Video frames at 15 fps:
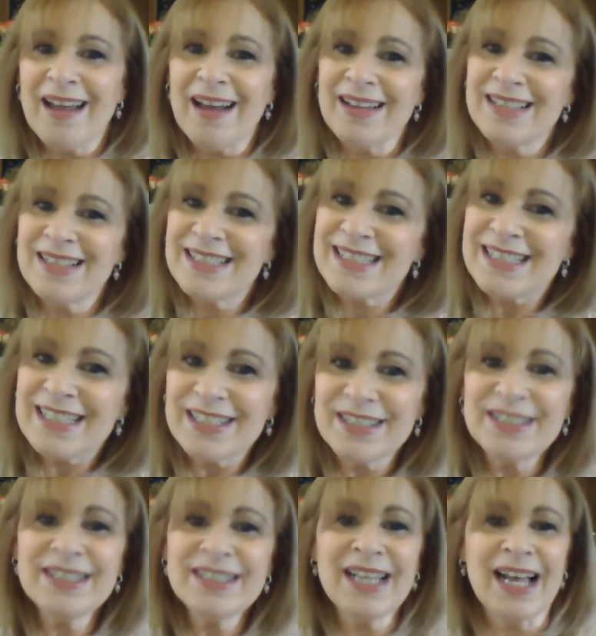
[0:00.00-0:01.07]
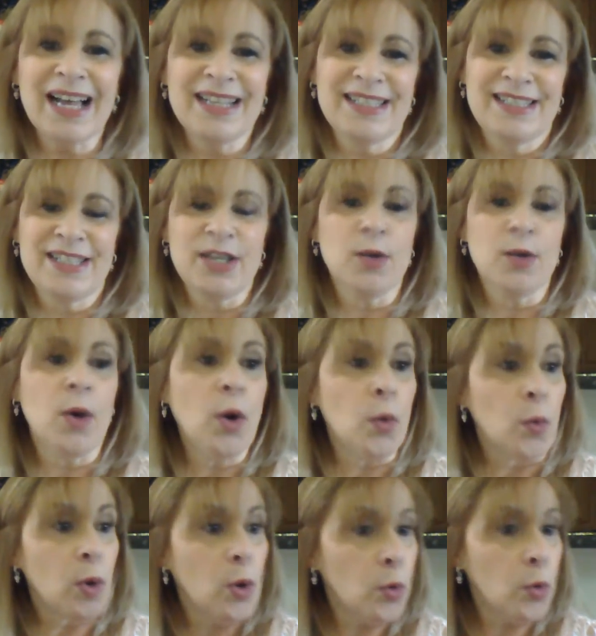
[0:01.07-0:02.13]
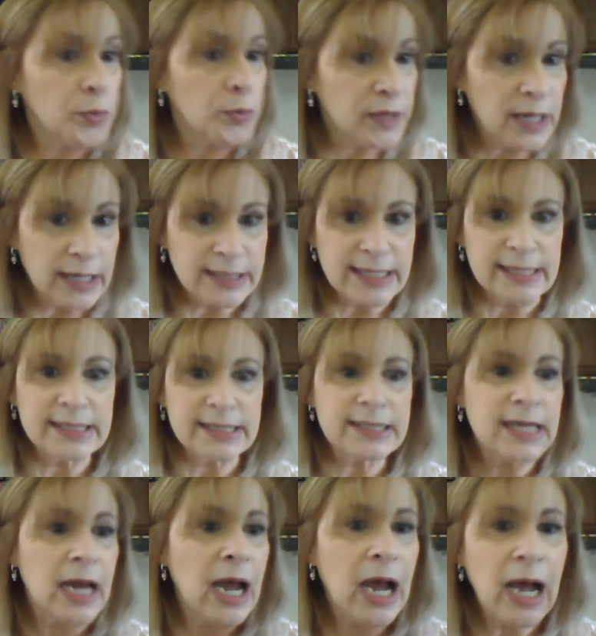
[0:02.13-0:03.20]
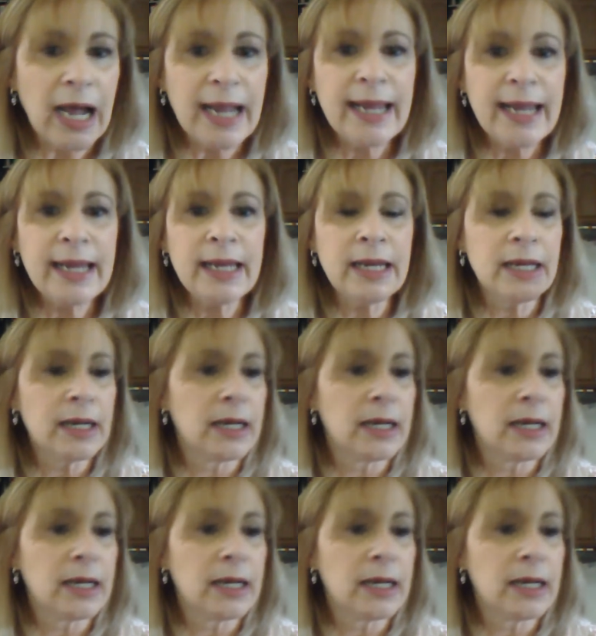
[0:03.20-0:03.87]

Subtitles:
Until I see you, the contest. I